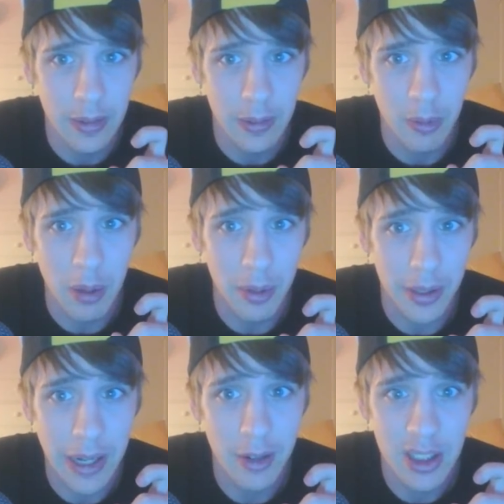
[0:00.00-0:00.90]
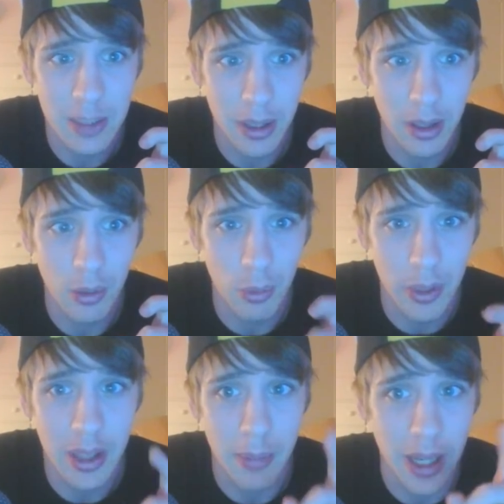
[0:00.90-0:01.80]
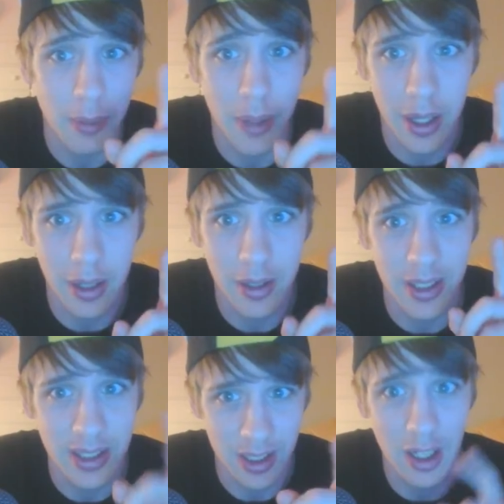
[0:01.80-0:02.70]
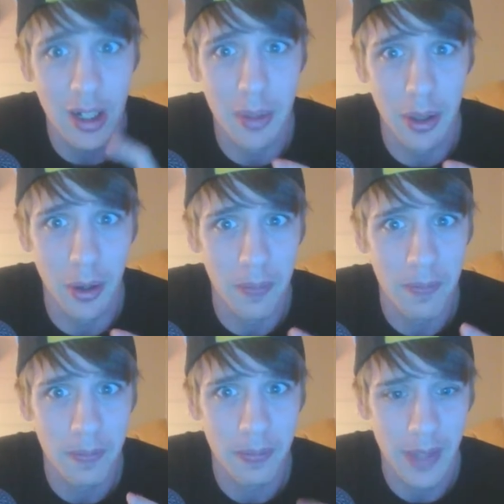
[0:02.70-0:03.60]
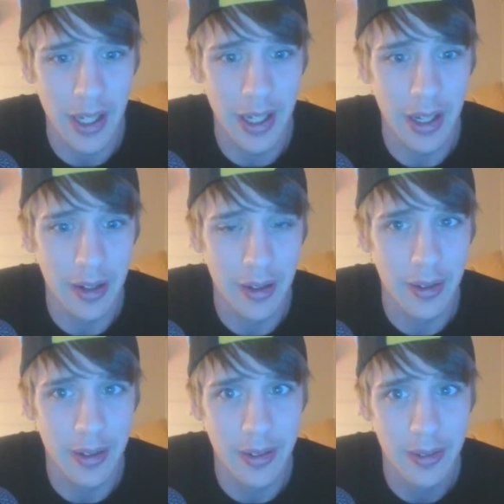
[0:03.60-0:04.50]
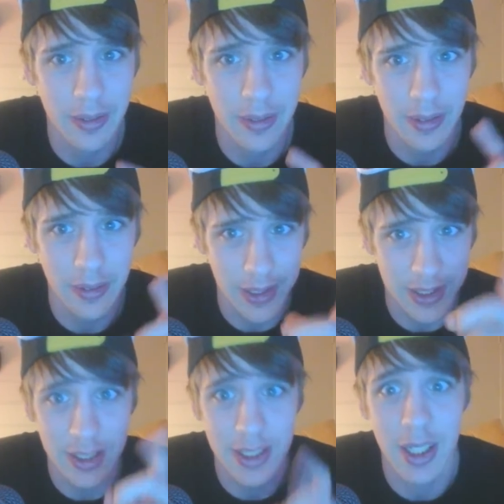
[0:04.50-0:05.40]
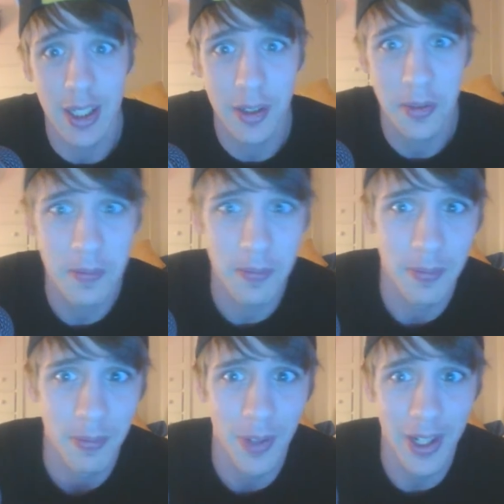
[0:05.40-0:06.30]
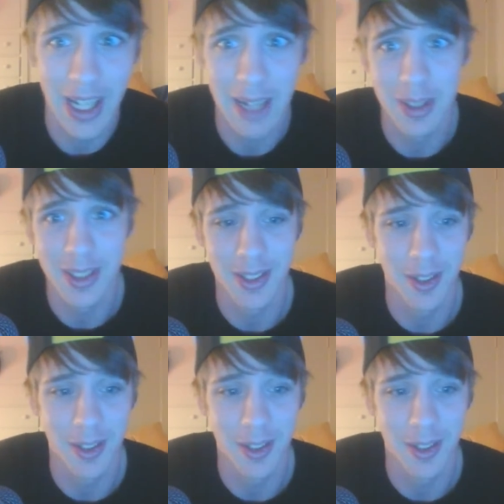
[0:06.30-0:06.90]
remember, Counterspell with Manabind is a combo, and it's going to suck when it happens to you.